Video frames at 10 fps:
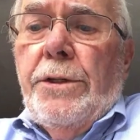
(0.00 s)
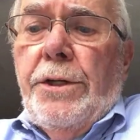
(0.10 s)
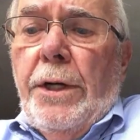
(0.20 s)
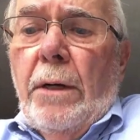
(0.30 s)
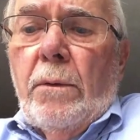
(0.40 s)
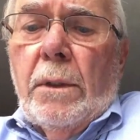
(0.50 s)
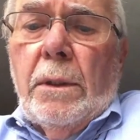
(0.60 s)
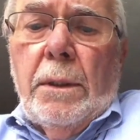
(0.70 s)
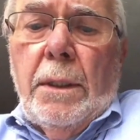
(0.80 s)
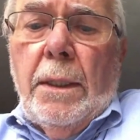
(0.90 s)

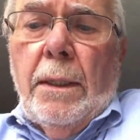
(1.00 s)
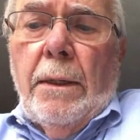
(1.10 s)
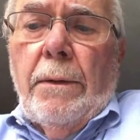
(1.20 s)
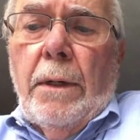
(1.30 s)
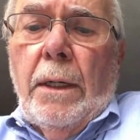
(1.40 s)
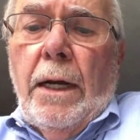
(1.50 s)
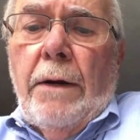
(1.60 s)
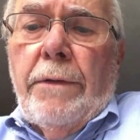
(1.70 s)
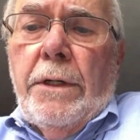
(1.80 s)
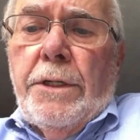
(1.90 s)
general, uh, a lot
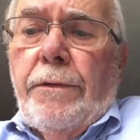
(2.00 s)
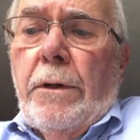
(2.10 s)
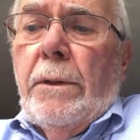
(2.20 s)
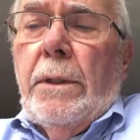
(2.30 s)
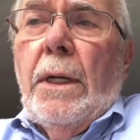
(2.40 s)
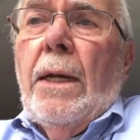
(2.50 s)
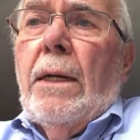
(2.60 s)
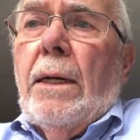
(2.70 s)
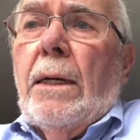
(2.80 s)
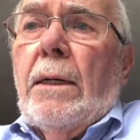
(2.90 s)
of these folk
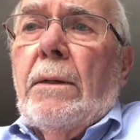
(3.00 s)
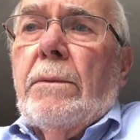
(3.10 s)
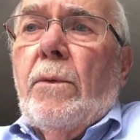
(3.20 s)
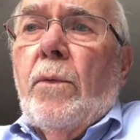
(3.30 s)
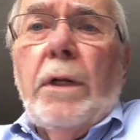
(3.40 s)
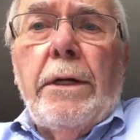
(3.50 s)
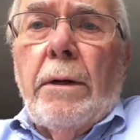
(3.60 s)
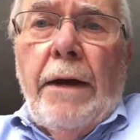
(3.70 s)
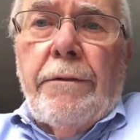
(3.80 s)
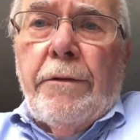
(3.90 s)
uh, really
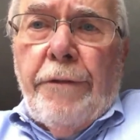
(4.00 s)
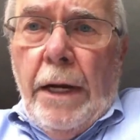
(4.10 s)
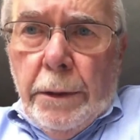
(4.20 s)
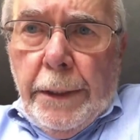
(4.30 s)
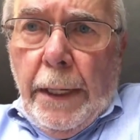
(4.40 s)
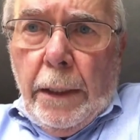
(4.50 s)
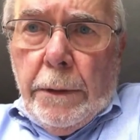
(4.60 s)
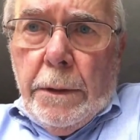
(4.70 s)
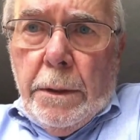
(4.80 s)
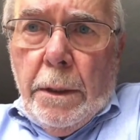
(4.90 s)
don't have to file
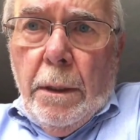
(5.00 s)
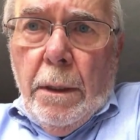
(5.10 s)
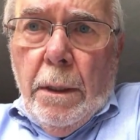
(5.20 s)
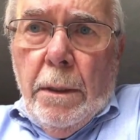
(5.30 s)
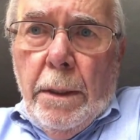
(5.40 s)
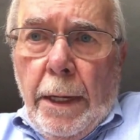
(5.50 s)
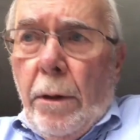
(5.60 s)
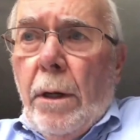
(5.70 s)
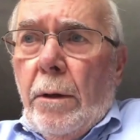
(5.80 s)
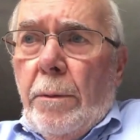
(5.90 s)
taxes
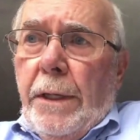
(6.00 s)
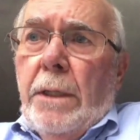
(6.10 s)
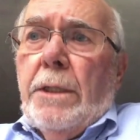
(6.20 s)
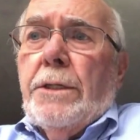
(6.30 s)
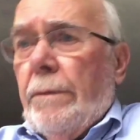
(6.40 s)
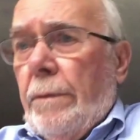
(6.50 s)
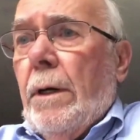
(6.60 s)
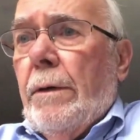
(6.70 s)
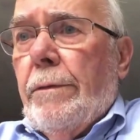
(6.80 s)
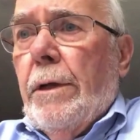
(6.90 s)
at all because of,
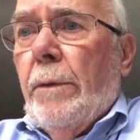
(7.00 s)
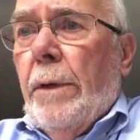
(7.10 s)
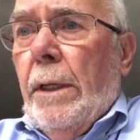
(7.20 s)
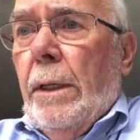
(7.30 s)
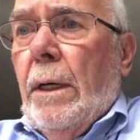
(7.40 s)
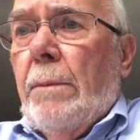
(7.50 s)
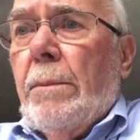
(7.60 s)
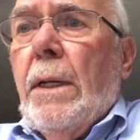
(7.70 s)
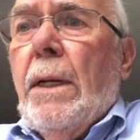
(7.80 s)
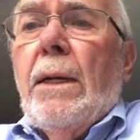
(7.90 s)
of their income.
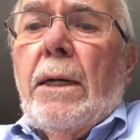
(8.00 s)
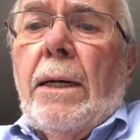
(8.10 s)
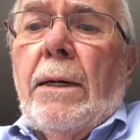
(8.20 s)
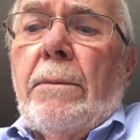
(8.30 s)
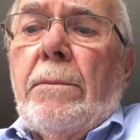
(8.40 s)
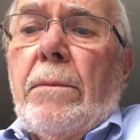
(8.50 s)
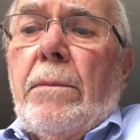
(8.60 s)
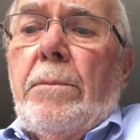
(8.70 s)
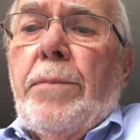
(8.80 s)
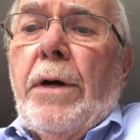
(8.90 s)
Um,
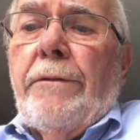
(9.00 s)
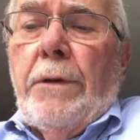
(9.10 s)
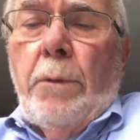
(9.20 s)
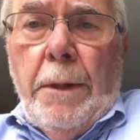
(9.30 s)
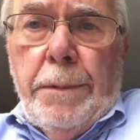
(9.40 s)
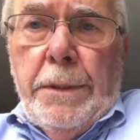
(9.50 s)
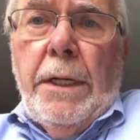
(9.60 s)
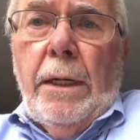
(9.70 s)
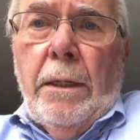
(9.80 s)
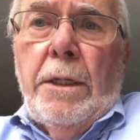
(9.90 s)
but if they want to
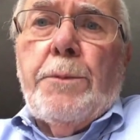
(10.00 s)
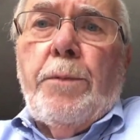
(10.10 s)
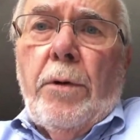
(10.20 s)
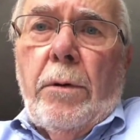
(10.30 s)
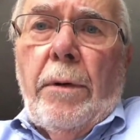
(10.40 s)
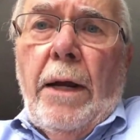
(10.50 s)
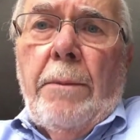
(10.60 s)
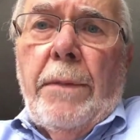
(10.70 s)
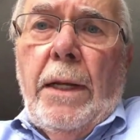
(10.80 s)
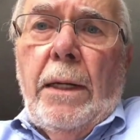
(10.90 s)
partake in this
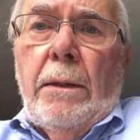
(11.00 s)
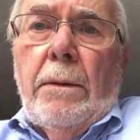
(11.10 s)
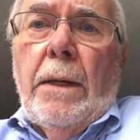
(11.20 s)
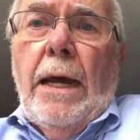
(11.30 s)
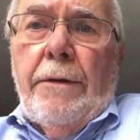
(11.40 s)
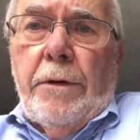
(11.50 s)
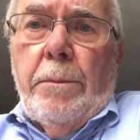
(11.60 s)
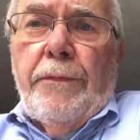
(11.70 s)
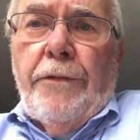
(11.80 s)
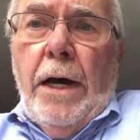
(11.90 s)
program, they have to
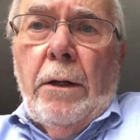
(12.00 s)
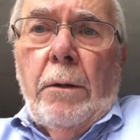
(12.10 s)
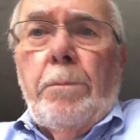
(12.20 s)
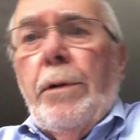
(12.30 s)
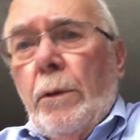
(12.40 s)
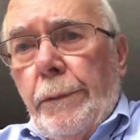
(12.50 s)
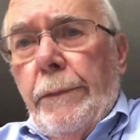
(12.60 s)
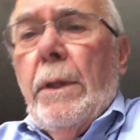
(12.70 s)
file both